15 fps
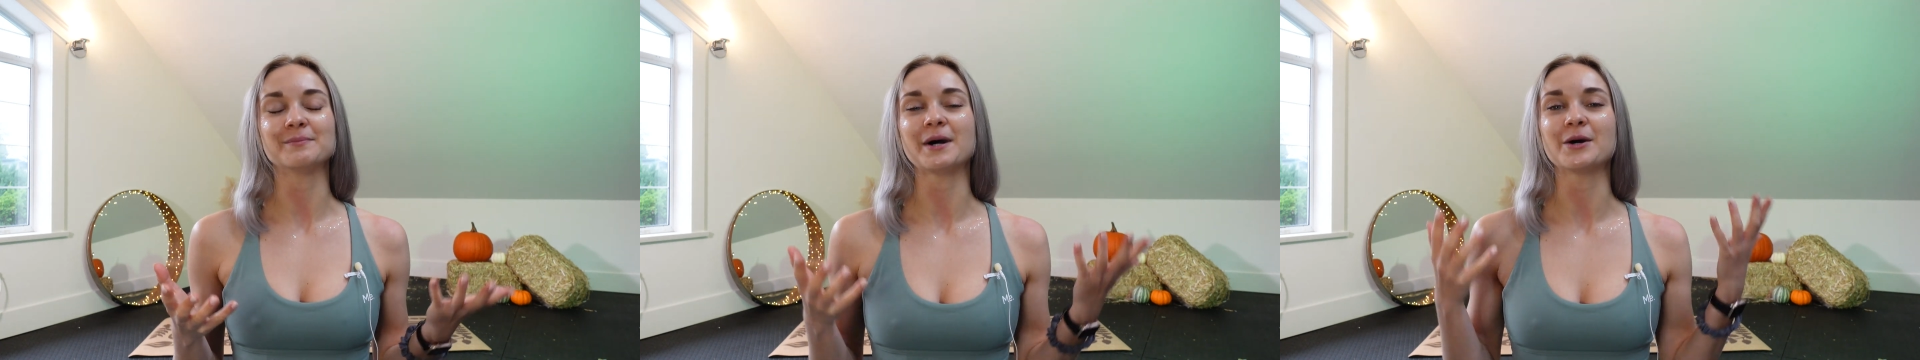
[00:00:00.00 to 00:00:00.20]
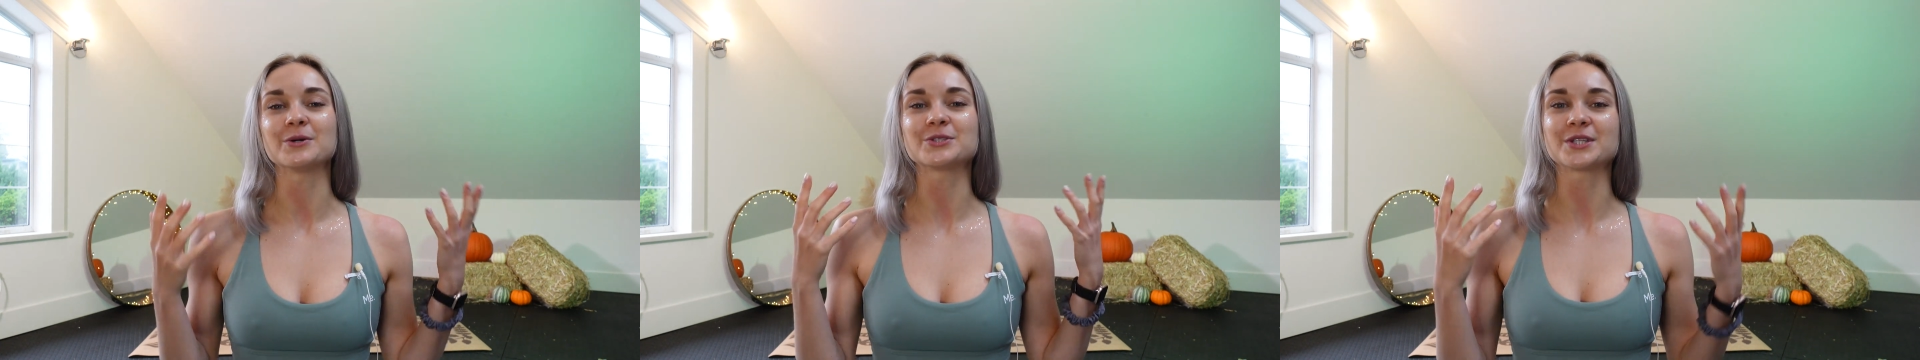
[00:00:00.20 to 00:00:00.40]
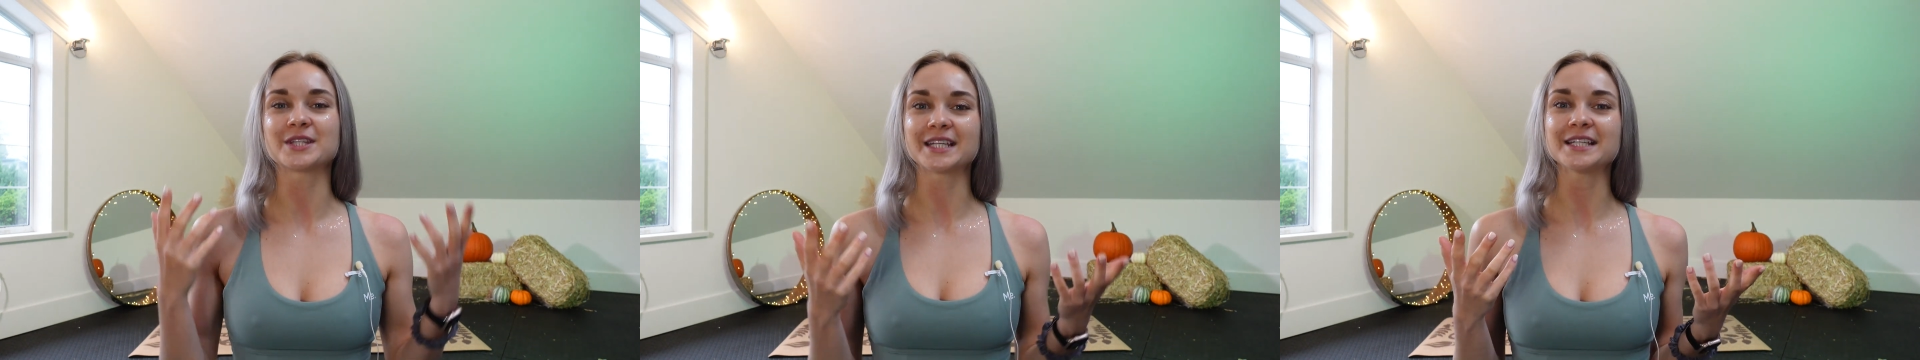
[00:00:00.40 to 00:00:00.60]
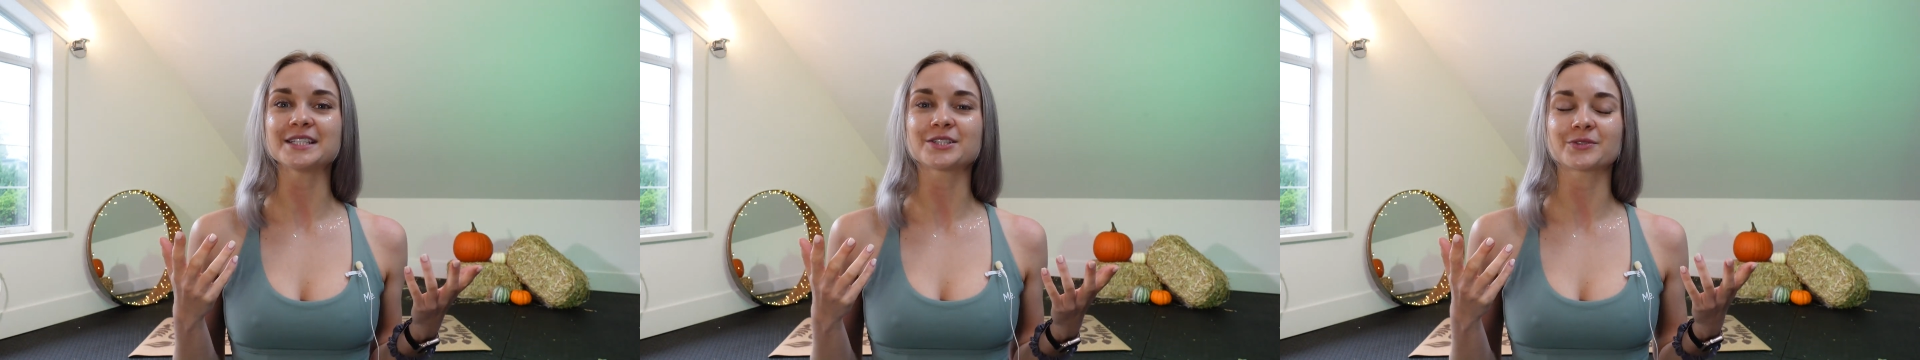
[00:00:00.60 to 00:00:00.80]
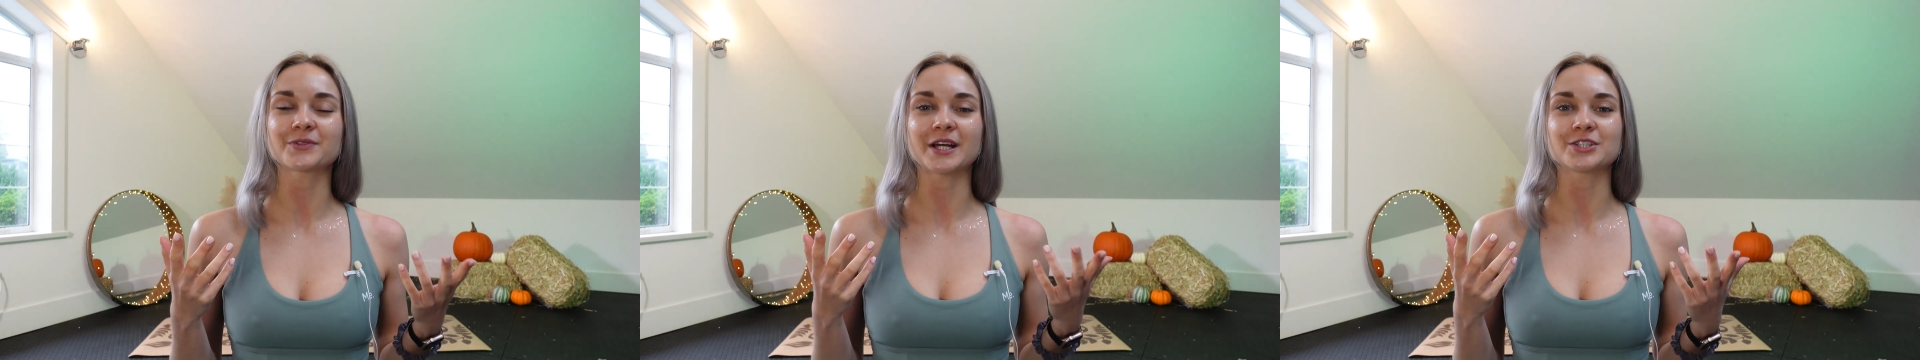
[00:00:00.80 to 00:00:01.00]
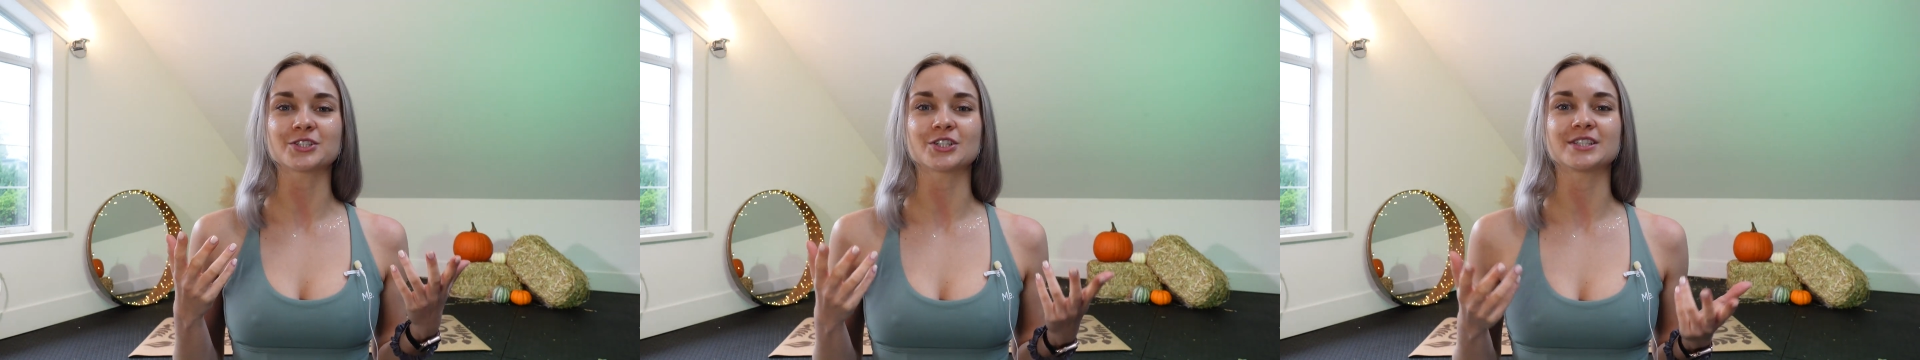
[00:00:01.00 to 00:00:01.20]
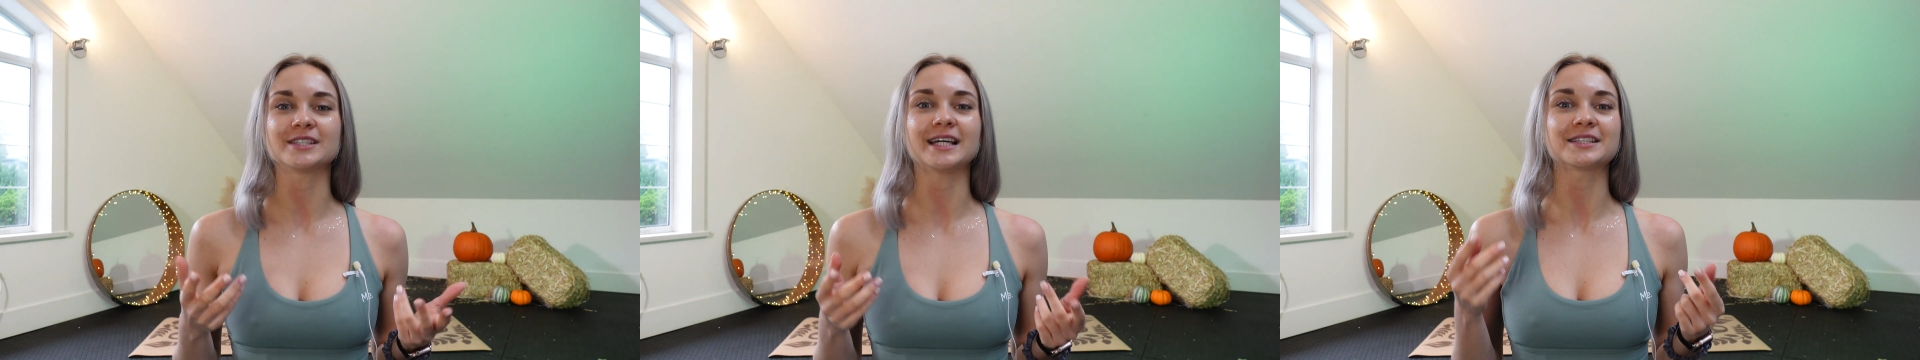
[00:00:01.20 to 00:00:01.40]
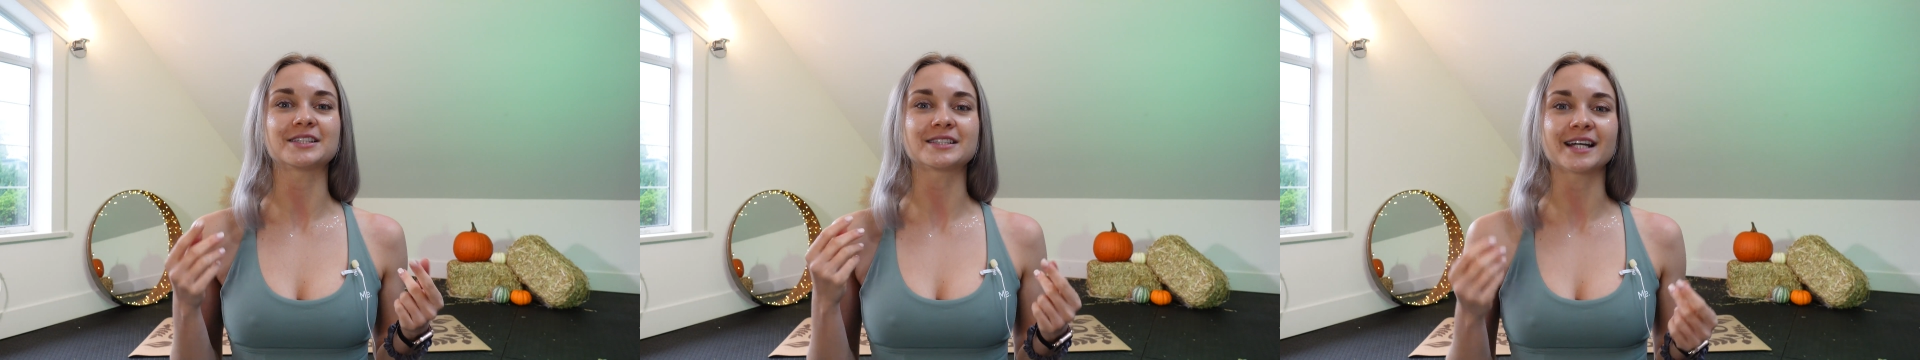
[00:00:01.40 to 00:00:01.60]
about 3 stretches
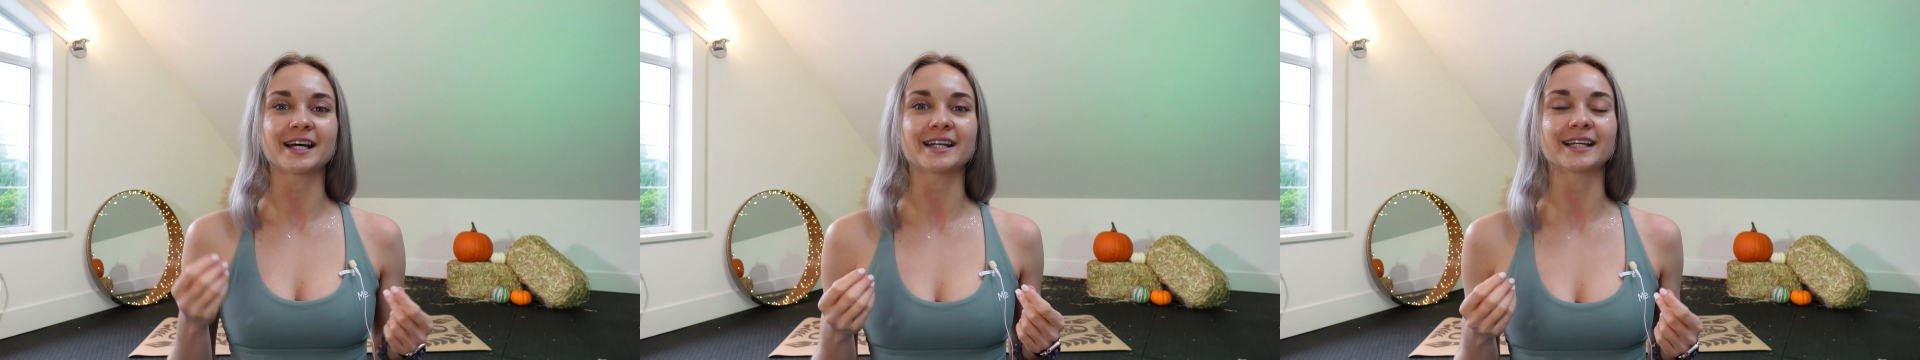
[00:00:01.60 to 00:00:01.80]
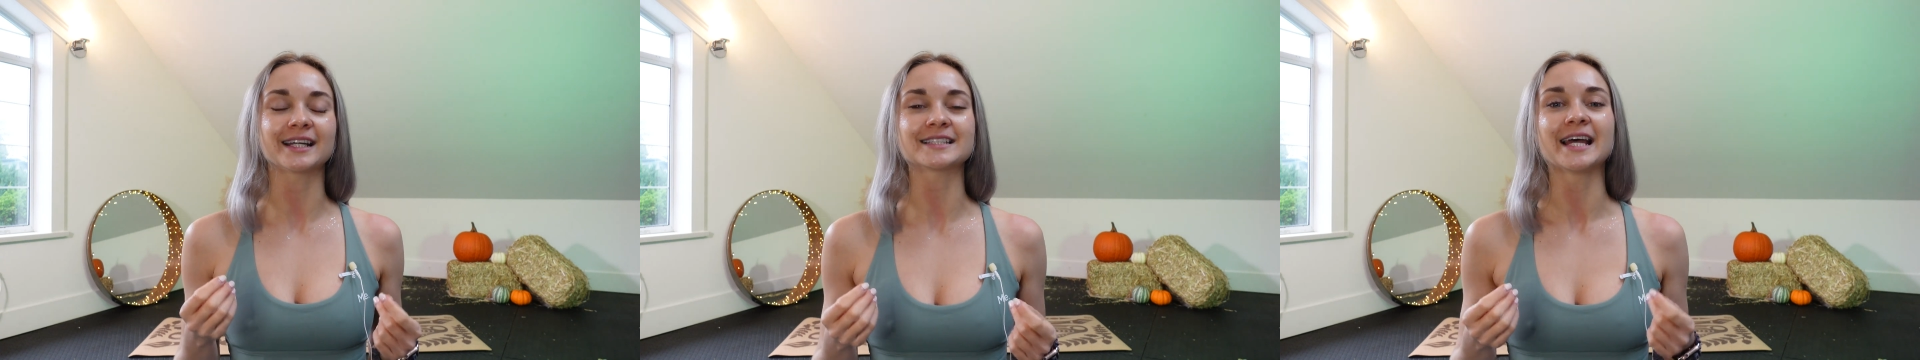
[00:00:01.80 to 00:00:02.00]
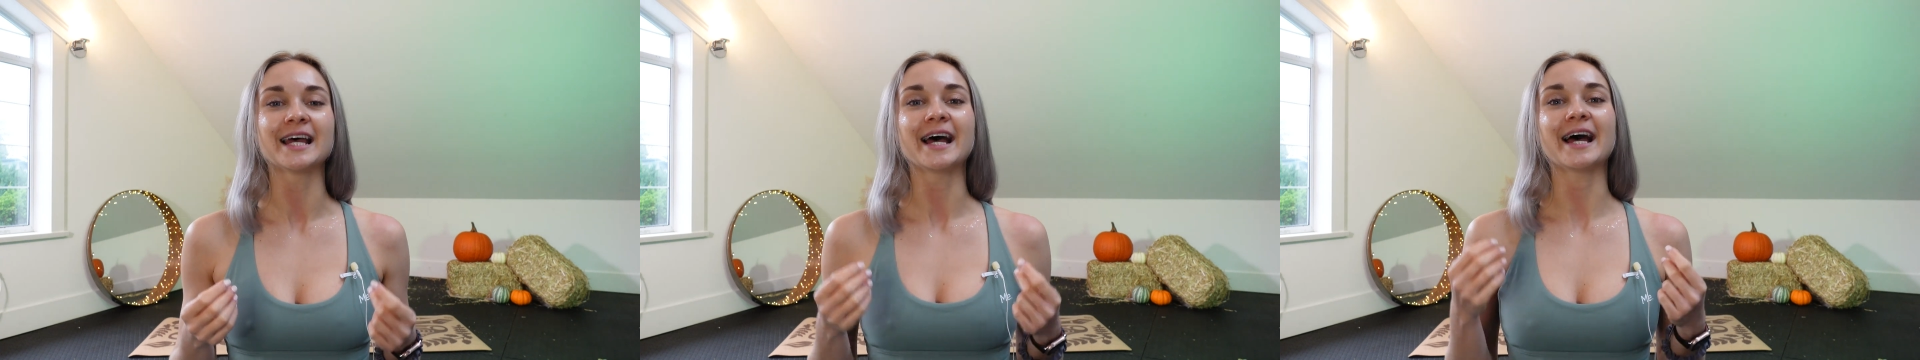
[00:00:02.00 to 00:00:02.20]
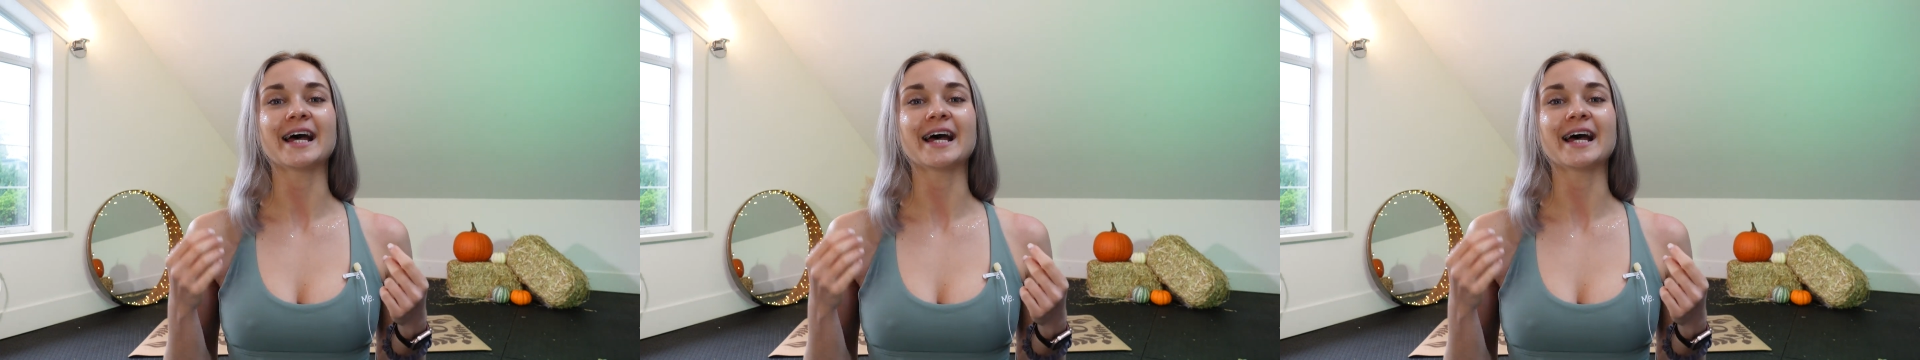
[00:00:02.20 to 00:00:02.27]
that target